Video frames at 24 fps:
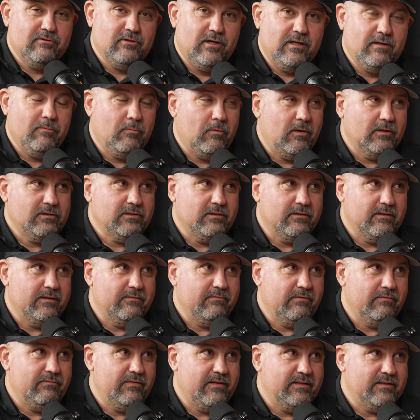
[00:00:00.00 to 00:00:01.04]
tried to watch a
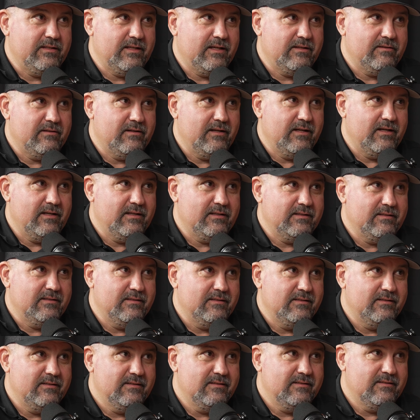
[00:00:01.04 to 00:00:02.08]
Live event the other day.
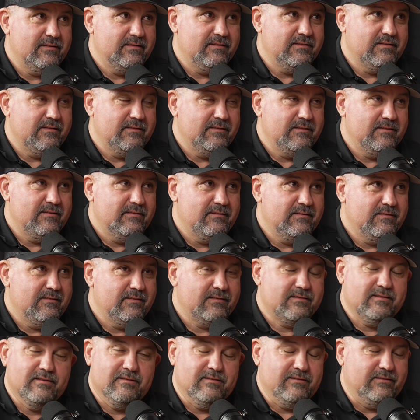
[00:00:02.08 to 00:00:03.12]

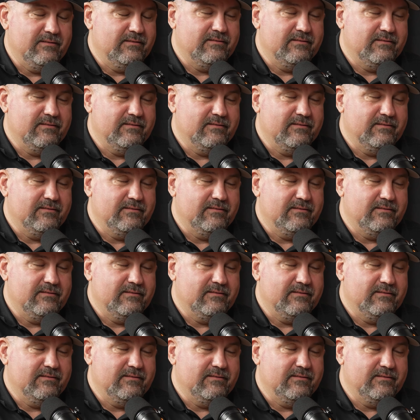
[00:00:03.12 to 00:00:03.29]
I couldn't do